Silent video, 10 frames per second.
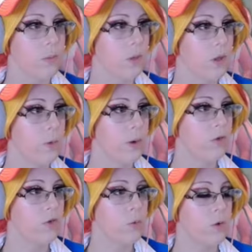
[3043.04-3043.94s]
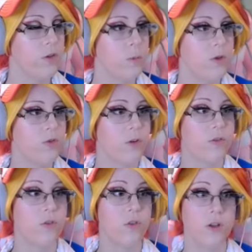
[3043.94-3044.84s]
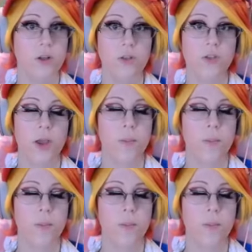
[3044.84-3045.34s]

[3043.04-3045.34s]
You registered one species of steel type